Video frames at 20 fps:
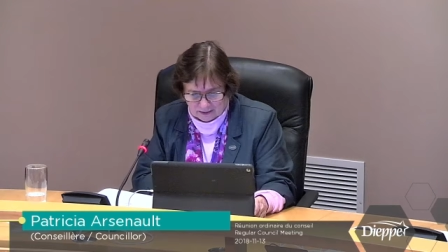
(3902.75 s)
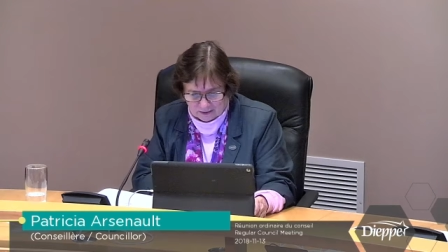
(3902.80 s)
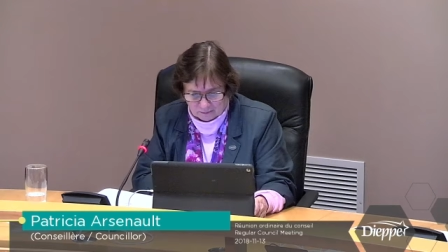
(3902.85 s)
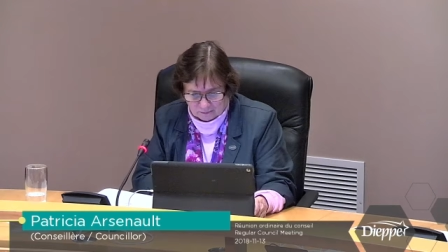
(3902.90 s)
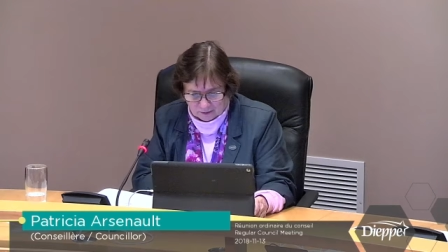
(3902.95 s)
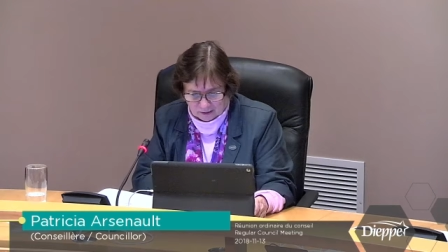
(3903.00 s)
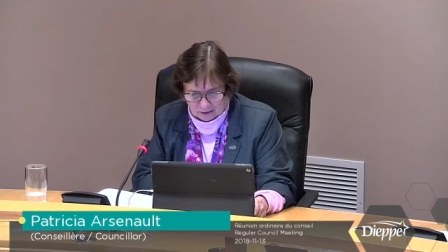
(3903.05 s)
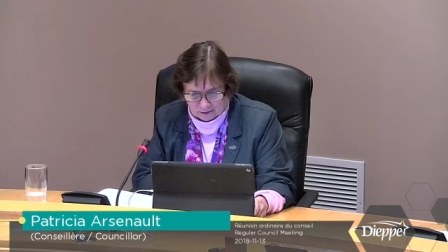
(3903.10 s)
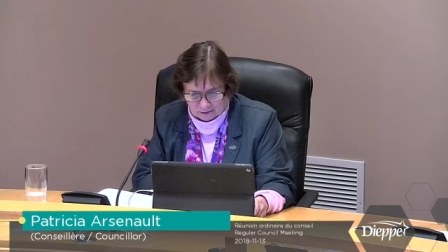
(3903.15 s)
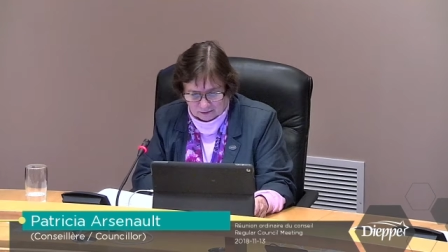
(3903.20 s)

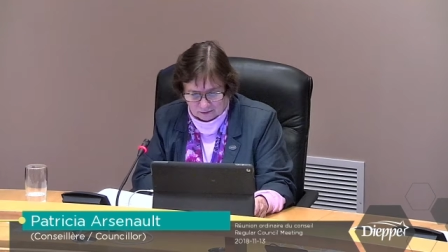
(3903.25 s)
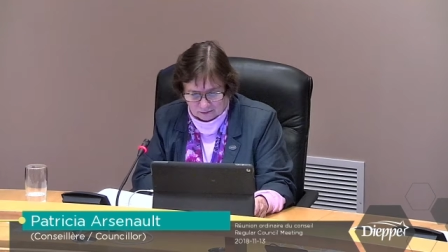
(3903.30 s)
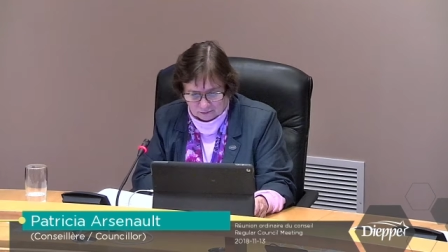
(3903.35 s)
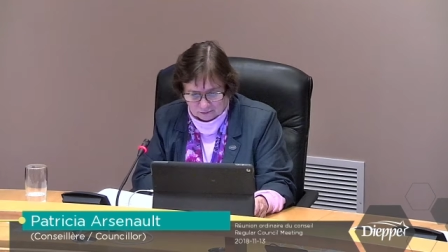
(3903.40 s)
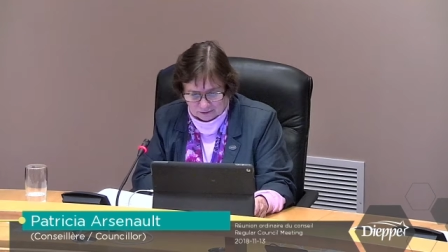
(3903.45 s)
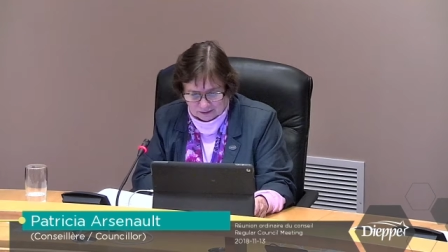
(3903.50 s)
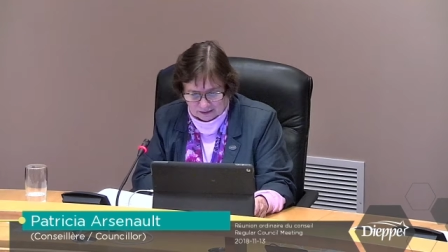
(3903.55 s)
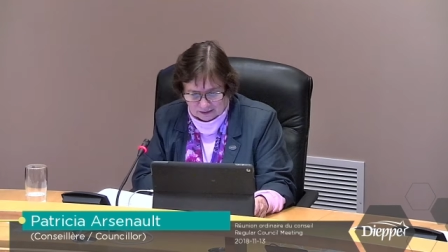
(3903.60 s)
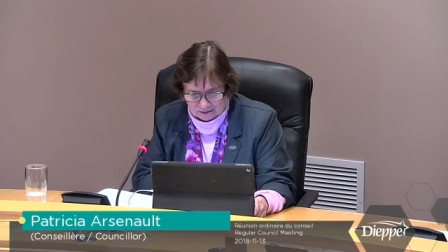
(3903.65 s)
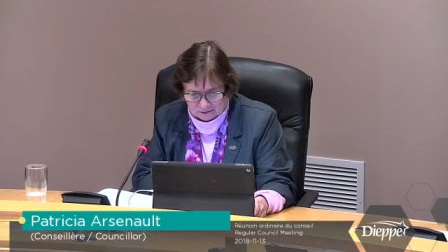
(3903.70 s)
the City
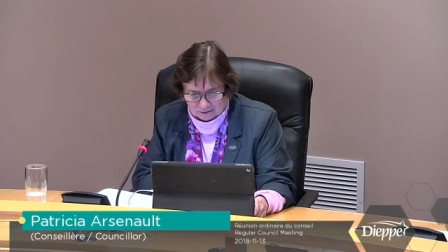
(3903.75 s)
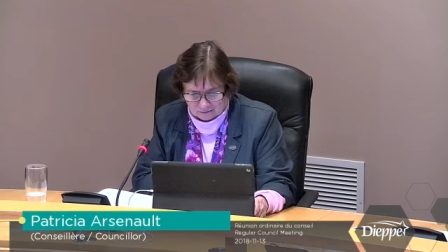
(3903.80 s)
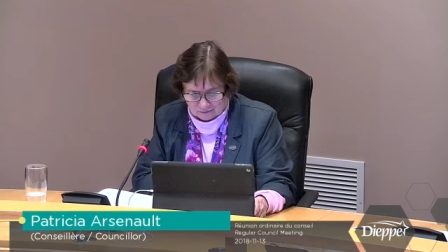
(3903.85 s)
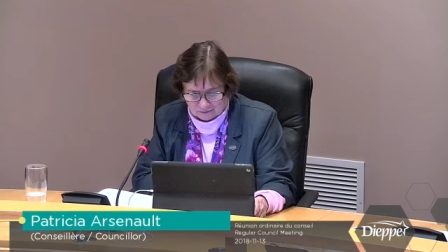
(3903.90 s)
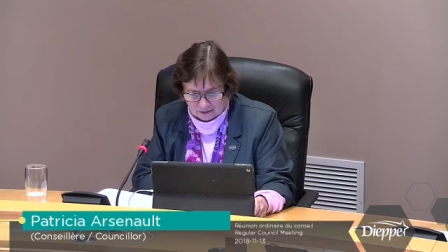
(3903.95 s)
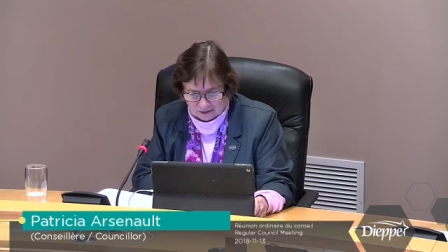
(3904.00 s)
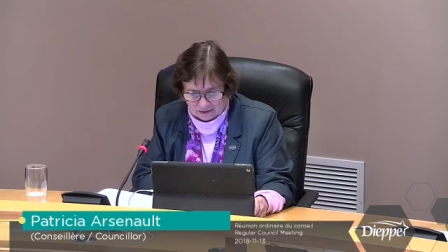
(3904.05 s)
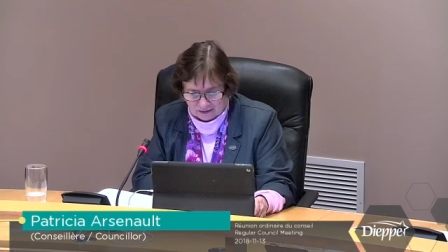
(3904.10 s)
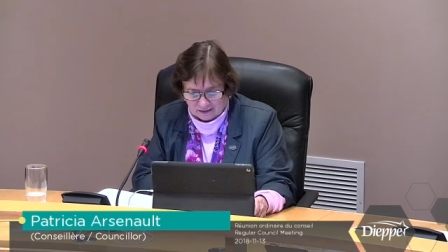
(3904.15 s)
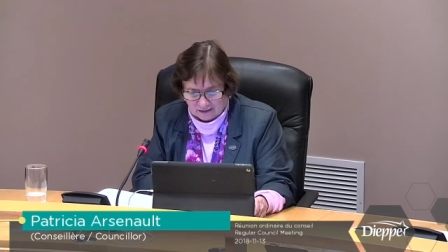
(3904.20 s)
Hall's
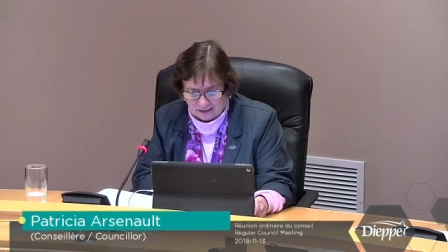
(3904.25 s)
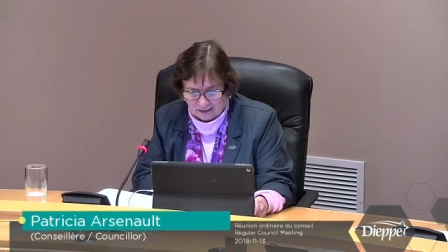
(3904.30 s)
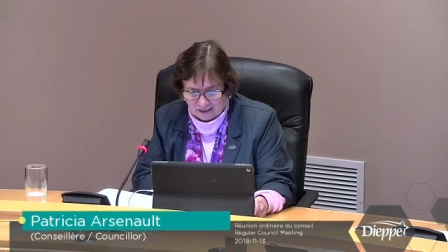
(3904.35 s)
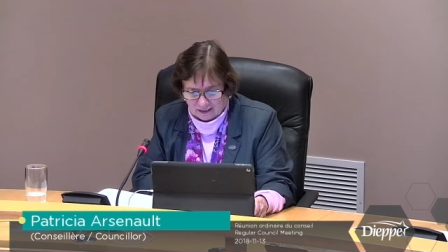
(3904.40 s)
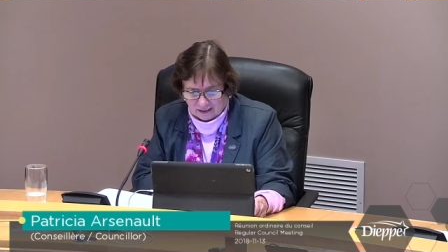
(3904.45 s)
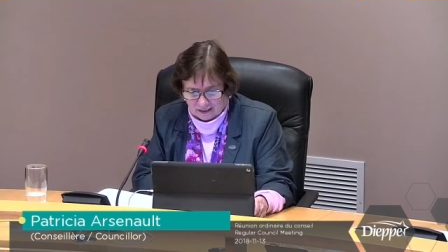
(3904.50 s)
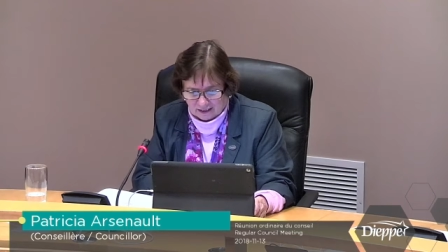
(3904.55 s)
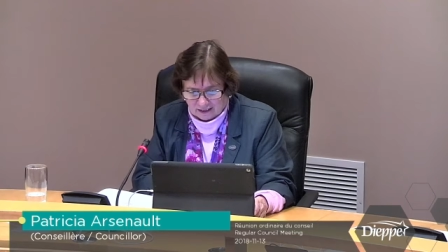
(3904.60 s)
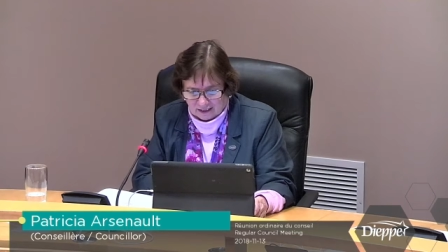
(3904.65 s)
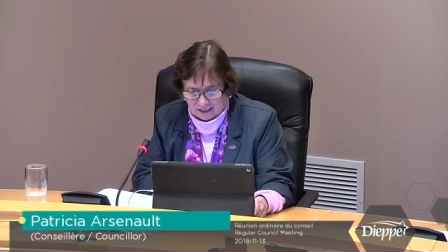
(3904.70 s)
main
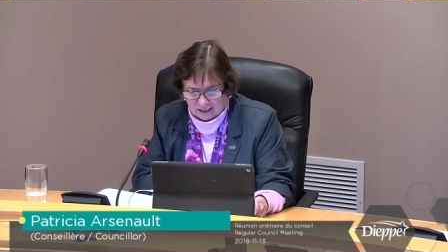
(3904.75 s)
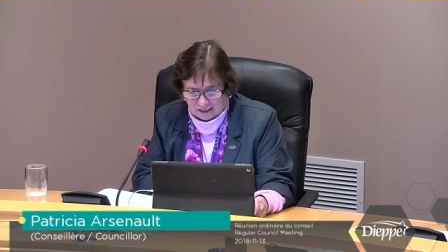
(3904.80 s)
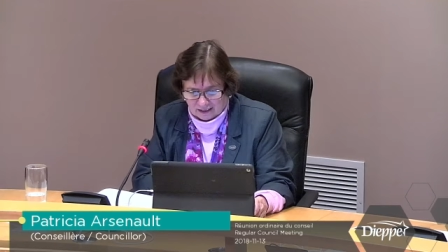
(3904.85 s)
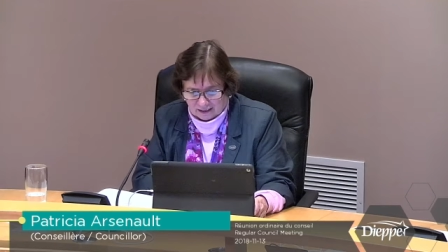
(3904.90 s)
reception,